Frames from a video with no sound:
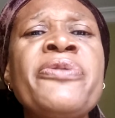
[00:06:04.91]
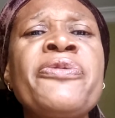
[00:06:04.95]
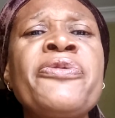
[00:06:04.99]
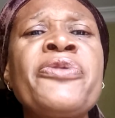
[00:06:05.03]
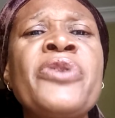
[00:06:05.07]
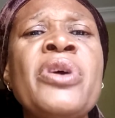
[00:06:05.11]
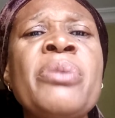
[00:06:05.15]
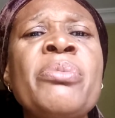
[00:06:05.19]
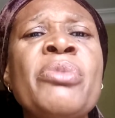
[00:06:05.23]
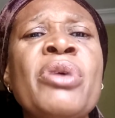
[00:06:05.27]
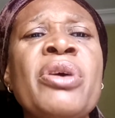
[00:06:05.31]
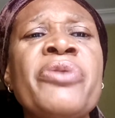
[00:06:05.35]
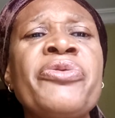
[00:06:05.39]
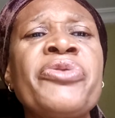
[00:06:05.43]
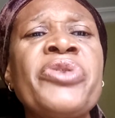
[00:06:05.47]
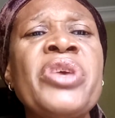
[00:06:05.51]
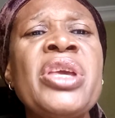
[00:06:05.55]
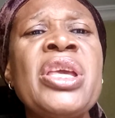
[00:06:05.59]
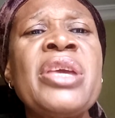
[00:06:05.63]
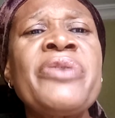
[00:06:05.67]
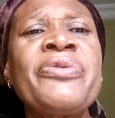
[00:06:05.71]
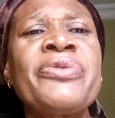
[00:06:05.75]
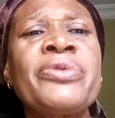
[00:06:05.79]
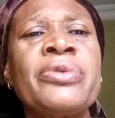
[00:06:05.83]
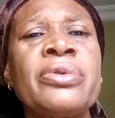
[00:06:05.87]
form of
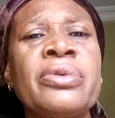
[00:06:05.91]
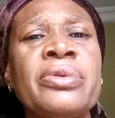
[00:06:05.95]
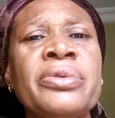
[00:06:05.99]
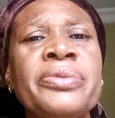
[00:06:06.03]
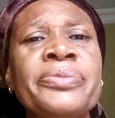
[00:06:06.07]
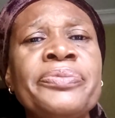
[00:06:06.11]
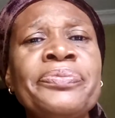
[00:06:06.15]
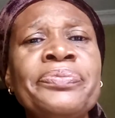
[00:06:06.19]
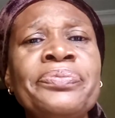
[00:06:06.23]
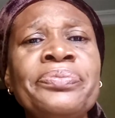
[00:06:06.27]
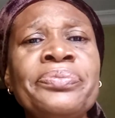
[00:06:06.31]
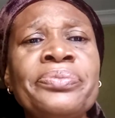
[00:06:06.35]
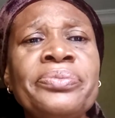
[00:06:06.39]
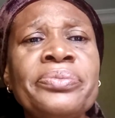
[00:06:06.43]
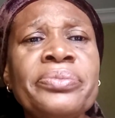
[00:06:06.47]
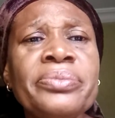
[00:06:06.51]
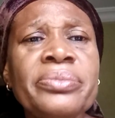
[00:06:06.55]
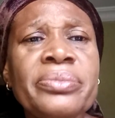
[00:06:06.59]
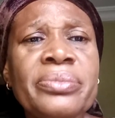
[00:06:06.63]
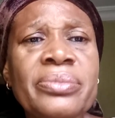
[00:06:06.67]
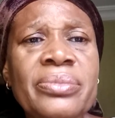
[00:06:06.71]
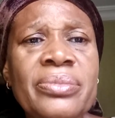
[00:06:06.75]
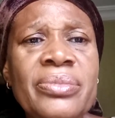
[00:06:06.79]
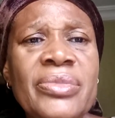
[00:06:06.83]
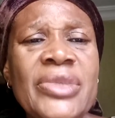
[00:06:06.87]
evil
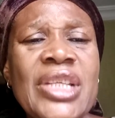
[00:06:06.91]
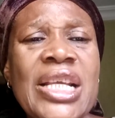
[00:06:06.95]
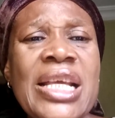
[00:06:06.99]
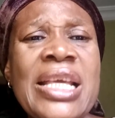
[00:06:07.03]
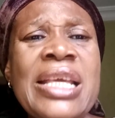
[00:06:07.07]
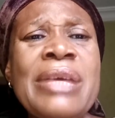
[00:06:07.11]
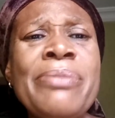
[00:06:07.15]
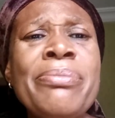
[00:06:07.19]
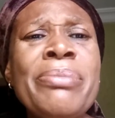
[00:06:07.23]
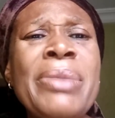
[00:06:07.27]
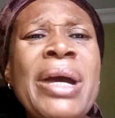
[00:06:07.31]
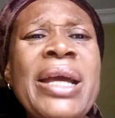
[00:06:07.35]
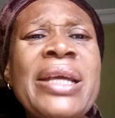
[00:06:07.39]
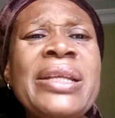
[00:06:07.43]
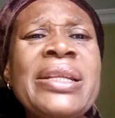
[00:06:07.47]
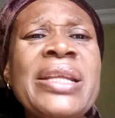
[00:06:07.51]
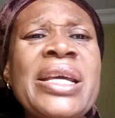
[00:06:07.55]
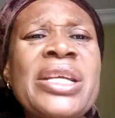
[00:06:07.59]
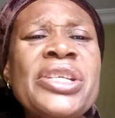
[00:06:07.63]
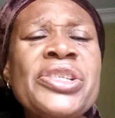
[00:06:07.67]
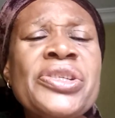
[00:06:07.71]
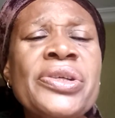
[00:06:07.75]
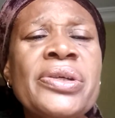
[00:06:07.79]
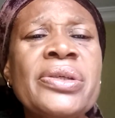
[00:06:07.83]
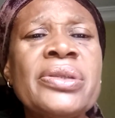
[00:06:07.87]
in my
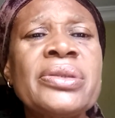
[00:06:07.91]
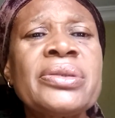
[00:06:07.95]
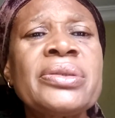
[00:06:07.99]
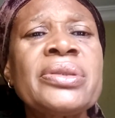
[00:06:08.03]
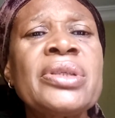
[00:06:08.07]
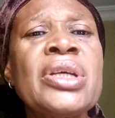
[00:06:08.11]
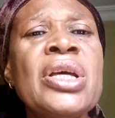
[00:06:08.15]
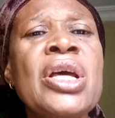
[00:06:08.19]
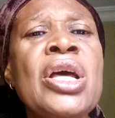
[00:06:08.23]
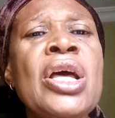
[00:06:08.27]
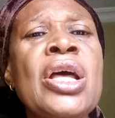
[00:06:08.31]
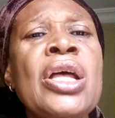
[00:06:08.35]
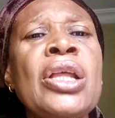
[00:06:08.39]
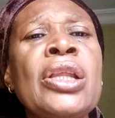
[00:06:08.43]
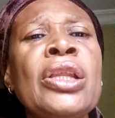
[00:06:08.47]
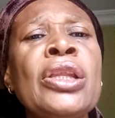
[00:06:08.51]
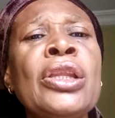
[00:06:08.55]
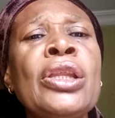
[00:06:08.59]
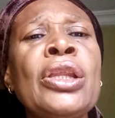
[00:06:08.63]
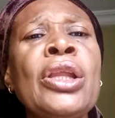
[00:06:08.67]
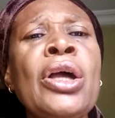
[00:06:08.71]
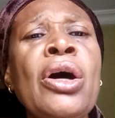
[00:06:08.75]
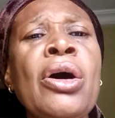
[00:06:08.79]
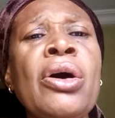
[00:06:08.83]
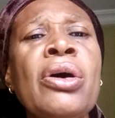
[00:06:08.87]
nation.
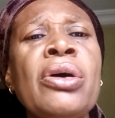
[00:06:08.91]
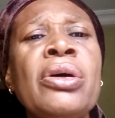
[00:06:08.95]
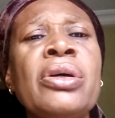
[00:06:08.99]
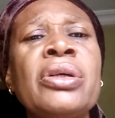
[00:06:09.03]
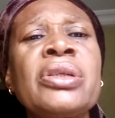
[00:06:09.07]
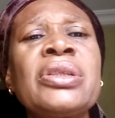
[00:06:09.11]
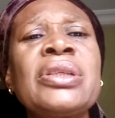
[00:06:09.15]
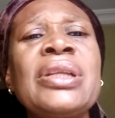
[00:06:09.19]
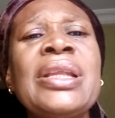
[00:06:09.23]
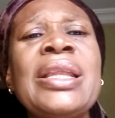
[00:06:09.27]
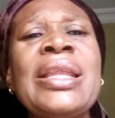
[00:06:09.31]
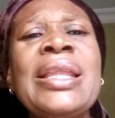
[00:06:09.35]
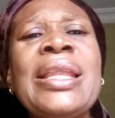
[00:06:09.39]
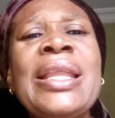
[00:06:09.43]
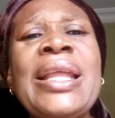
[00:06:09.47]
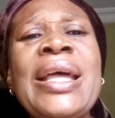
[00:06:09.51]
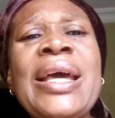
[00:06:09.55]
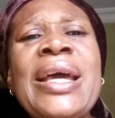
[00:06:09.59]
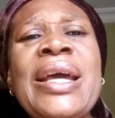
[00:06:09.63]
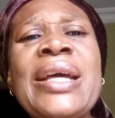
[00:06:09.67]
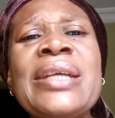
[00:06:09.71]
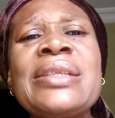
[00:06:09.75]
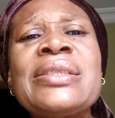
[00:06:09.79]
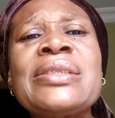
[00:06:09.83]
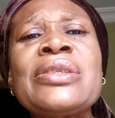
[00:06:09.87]
Lord,
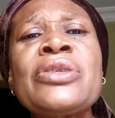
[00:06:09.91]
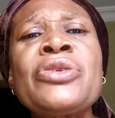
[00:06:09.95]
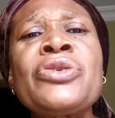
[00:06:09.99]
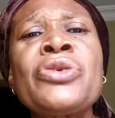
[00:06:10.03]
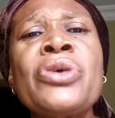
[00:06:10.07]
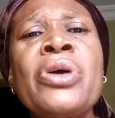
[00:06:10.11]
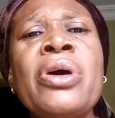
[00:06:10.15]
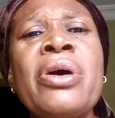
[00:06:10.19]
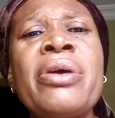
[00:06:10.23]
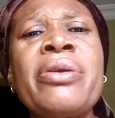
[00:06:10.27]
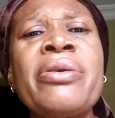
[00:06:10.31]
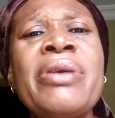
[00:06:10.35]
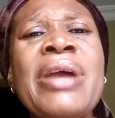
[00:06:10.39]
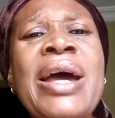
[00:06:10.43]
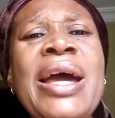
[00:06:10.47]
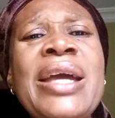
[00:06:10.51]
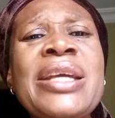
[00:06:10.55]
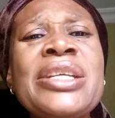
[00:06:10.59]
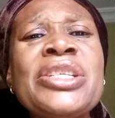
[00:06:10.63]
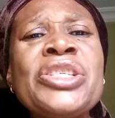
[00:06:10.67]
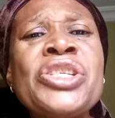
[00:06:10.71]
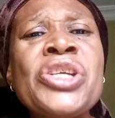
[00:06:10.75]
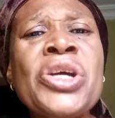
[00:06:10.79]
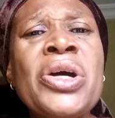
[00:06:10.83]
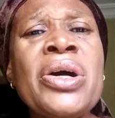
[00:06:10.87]
let your
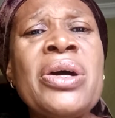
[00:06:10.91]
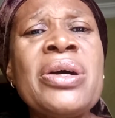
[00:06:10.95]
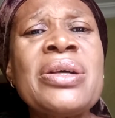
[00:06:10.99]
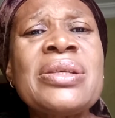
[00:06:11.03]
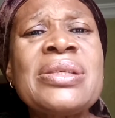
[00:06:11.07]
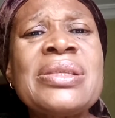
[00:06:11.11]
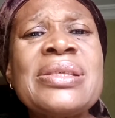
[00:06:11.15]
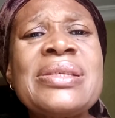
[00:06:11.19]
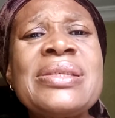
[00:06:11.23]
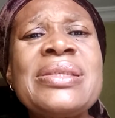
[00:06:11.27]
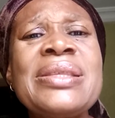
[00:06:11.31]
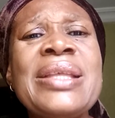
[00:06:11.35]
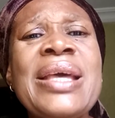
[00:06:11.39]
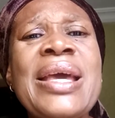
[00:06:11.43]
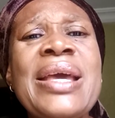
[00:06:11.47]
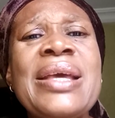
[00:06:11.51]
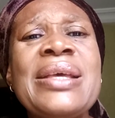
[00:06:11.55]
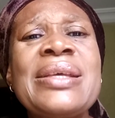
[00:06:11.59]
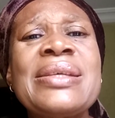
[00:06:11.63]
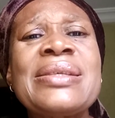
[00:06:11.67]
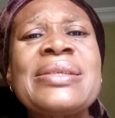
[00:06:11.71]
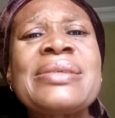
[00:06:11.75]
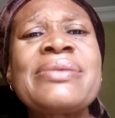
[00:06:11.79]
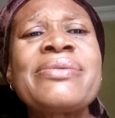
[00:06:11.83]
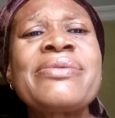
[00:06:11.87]

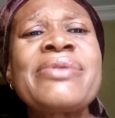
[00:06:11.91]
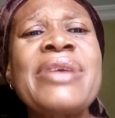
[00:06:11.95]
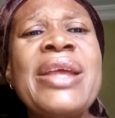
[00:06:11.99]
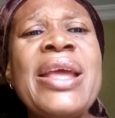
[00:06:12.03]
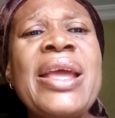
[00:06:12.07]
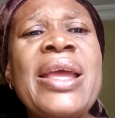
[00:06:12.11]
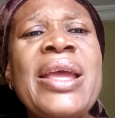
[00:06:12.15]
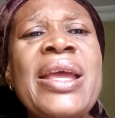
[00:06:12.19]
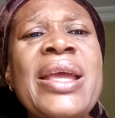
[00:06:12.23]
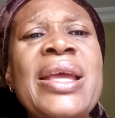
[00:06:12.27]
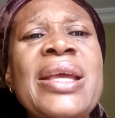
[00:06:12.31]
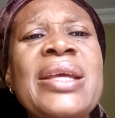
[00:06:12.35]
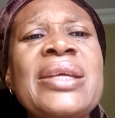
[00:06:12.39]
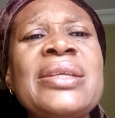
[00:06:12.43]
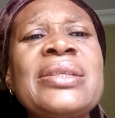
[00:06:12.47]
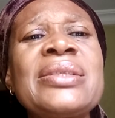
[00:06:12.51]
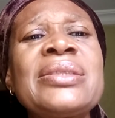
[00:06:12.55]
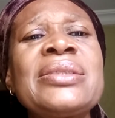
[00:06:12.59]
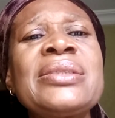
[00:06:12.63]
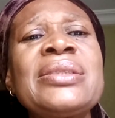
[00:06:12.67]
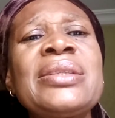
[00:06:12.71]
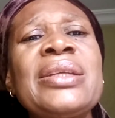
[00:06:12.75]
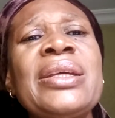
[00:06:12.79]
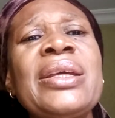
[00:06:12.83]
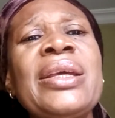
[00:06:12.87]
righteousness
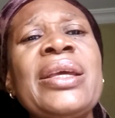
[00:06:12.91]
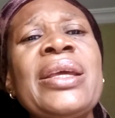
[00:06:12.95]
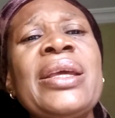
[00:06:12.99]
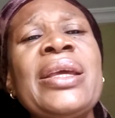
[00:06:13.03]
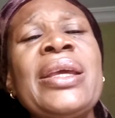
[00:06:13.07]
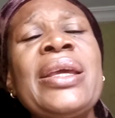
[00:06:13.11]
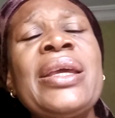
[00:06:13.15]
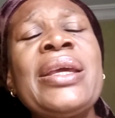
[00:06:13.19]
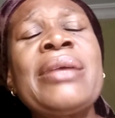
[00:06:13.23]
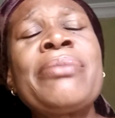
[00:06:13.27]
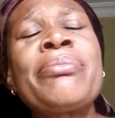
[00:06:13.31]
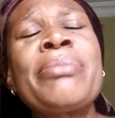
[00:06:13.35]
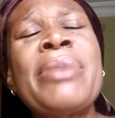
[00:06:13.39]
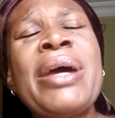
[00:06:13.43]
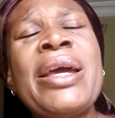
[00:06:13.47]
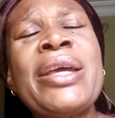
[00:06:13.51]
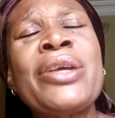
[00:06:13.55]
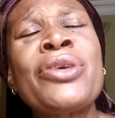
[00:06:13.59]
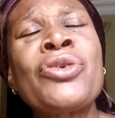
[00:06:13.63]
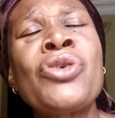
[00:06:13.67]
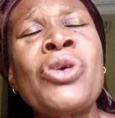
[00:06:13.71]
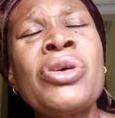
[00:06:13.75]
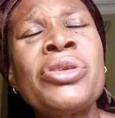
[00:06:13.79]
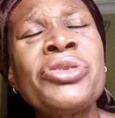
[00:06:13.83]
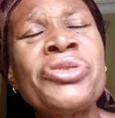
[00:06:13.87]
reign in my
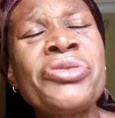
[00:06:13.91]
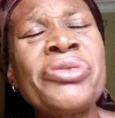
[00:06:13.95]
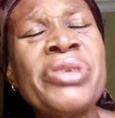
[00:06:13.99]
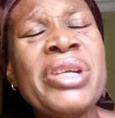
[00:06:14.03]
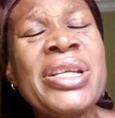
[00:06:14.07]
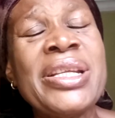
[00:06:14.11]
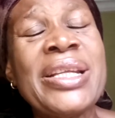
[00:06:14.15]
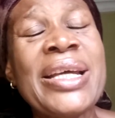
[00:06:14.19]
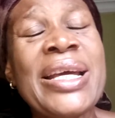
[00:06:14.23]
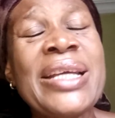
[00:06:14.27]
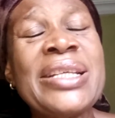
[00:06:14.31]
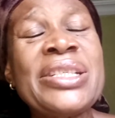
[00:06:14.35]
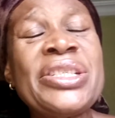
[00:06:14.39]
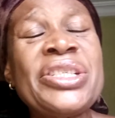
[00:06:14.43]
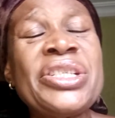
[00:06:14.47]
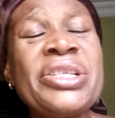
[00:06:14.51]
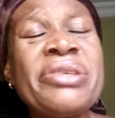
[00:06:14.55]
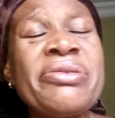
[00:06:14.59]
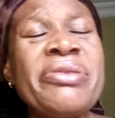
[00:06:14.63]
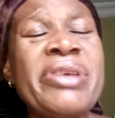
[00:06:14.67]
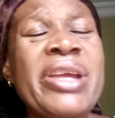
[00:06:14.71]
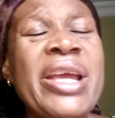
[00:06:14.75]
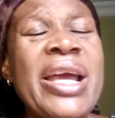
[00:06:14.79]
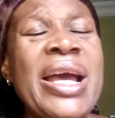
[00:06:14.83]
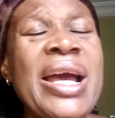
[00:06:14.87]
country,
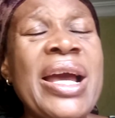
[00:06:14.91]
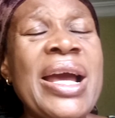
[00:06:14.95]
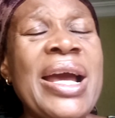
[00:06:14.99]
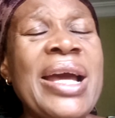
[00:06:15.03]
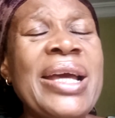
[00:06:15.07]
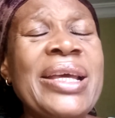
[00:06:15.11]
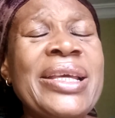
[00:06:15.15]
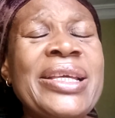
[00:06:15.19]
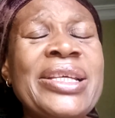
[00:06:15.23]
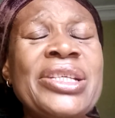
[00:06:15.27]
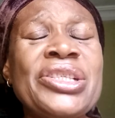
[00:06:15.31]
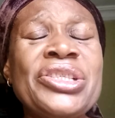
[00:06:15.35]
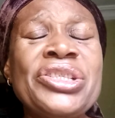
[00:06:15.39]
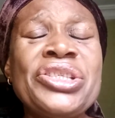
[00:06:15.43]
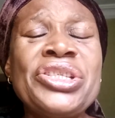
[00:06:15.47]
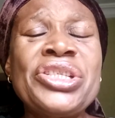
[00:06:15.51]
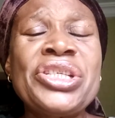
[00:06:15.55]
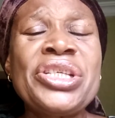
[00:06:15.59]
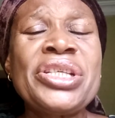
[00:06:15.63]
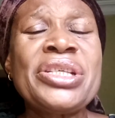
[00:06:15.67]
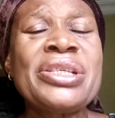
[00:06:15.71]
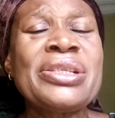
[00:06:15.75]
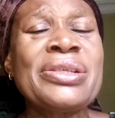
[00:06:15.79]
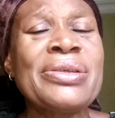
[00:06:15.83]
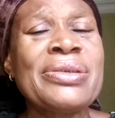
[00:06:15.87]
Nigeria, in
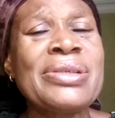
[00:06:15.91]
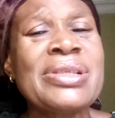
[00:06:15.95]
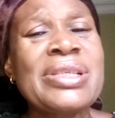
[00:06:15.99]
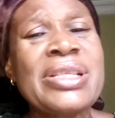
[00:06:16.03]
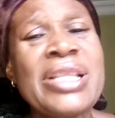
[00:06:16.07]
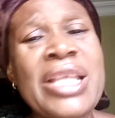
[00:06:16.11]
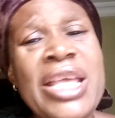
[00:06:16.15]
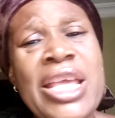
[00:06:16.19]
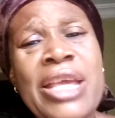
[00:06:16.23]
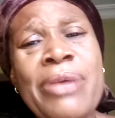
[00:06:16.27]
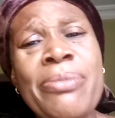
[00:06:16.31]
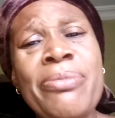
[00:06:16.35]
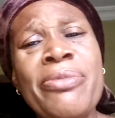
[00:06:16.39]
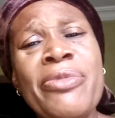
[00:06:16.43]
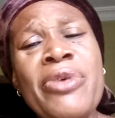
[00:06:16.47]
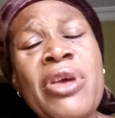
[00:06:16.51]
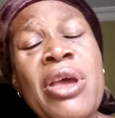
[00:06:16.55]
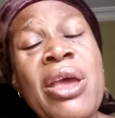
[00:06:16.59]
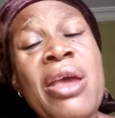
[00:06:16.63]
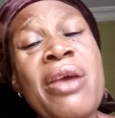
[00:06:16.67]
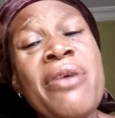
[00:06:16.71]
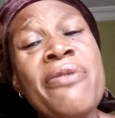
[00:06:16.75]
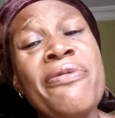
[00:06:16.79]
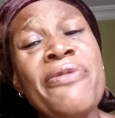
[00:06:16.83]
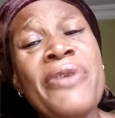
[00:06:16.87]
Jesus' name.
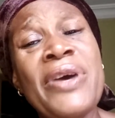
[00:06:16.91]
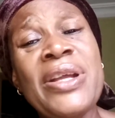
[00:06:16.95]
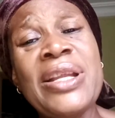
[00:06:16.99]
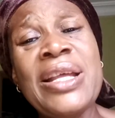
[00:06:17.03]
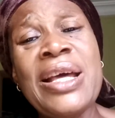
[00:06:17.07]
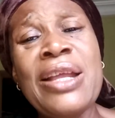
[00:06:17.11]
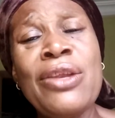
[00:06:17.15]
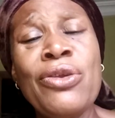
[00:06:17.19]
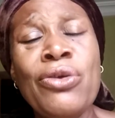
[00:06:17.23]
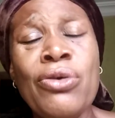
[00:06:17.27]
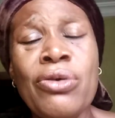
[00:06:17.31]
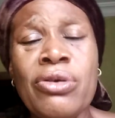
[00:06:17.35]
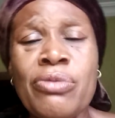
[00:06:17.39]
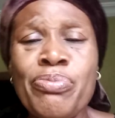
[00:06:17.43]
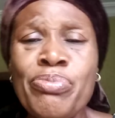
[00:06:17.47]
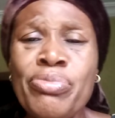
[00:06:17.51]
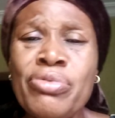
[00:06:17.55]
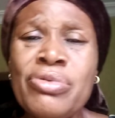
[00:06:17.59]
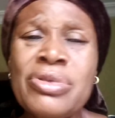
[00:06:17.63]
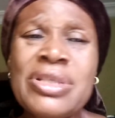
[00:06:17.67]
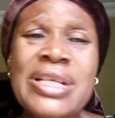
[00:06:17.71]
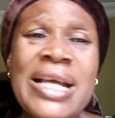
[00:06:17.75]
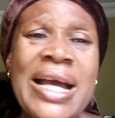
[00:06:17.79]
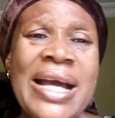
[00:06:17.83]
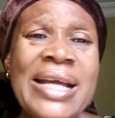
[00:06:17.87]
Father, Lord,
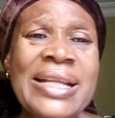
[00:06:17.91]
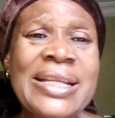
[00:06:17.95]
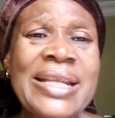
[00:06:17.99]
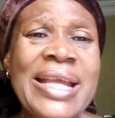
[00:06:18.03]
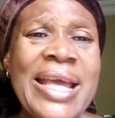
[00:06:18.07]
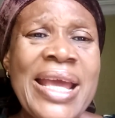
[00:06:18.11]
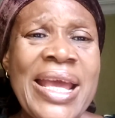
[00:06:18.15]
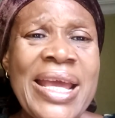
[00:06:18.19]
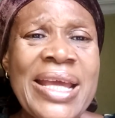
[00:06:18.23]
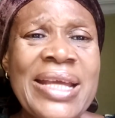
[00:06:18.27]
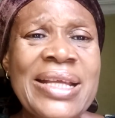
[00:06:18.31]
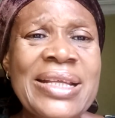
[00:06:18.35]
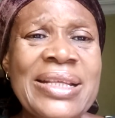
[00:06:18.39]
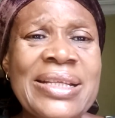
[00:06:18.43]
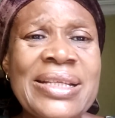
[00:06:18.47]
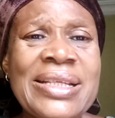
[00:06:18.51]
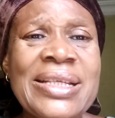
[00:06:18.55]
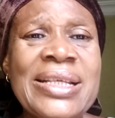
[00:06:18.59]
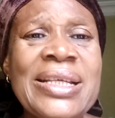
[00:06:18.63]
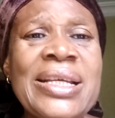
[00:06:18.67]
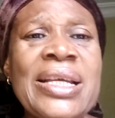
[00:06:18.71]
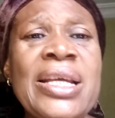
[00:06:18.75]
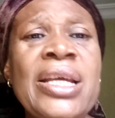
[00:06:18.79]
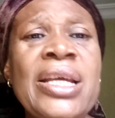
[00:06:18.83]
put an end.